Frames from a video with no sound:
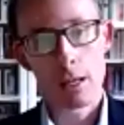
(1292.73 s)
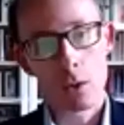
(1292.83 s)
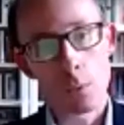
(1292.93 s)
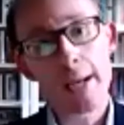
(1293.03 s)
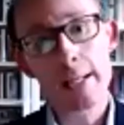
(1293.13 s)

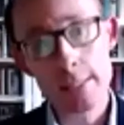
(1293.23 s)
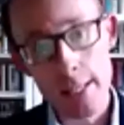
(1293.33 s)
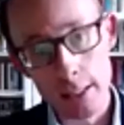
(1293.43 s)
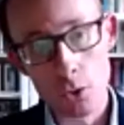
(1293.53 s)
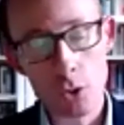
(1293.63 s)
when he
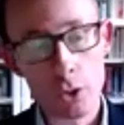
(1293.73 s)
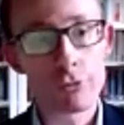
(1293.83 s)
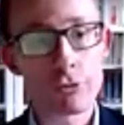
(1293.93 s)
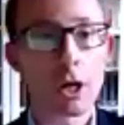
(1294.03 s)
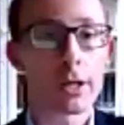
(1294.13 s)
said, look,
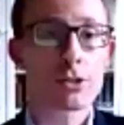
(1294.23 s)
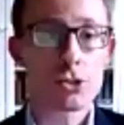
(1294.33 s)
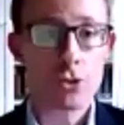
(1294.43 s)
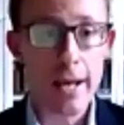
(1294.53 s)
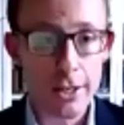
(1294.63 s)
you've got to
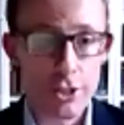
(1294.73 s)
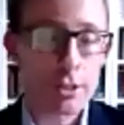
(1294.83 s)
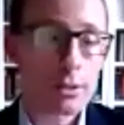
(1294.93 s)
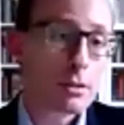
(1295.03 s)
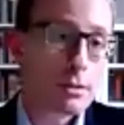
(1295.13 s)

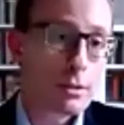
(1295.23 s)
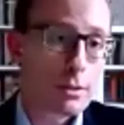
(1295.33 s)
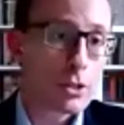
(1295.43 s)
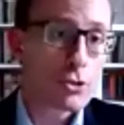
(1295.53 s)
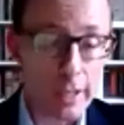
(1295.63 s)
stretch
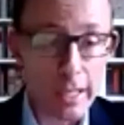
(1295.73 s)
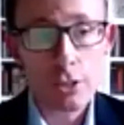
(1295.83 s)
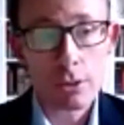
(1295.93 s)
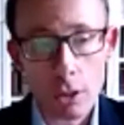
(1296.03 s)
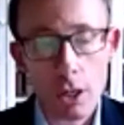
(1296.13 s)
the
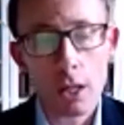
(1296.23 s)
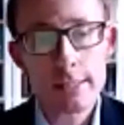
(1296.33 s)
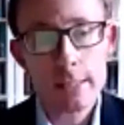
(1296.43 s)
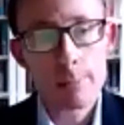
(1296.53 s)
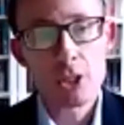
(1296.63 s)
traditional
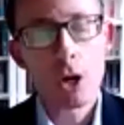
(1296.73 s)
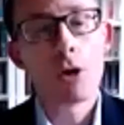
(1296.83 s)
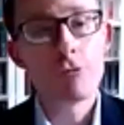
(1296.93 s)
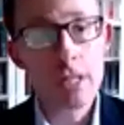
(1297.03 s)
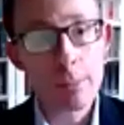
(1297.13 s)
concept
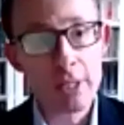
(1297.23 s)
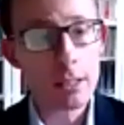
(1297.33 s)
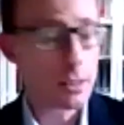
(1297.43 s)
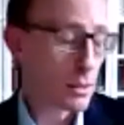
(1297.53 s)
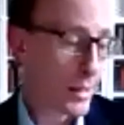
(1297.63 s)
of
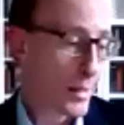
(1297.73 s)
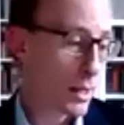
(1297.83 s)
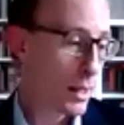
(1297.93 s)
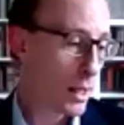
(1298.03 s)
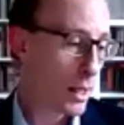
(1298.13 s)
imminence
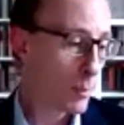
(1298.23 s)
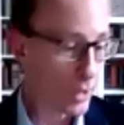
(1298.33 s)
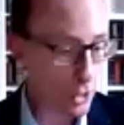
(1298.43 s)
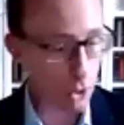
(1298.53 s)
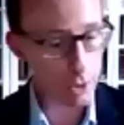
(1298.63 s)

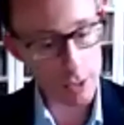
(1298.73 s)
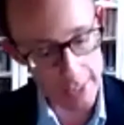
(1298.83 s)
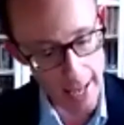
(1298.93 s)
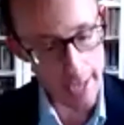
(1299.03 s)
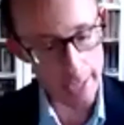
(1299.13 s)
beyond
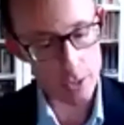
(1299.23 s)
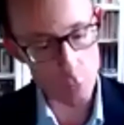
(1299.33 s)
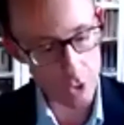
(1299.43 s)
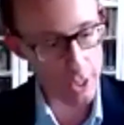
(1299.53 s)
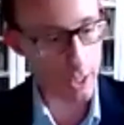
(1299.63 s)
attacks
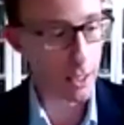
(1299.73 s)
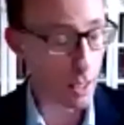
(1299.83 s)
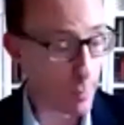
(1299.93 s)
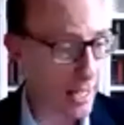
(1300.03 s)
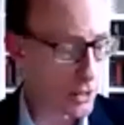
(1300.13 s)
which are
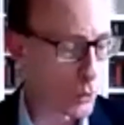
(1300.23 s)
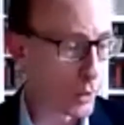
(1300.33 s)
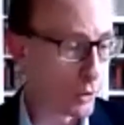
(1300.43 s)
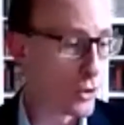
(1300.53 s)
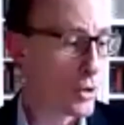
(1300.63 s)
about
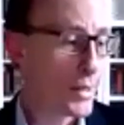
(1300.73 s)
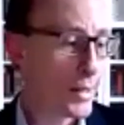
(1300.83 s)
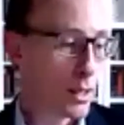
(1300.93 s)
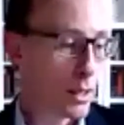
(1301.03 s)
to occur